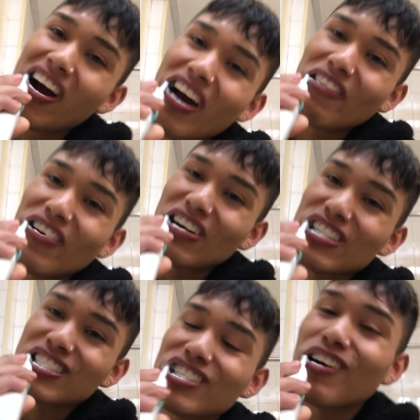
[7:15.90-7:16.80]
It
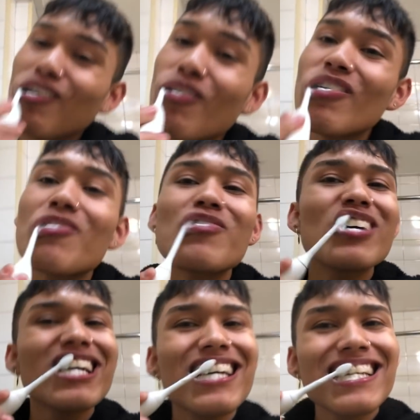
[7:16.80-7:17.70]
feels so
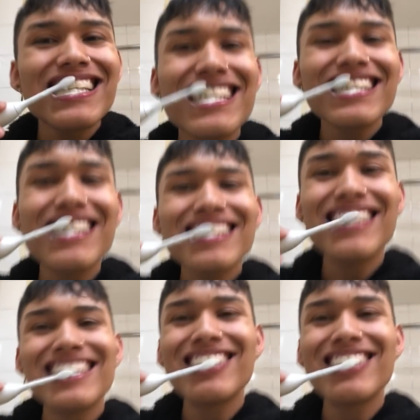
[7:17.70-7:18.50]
weird.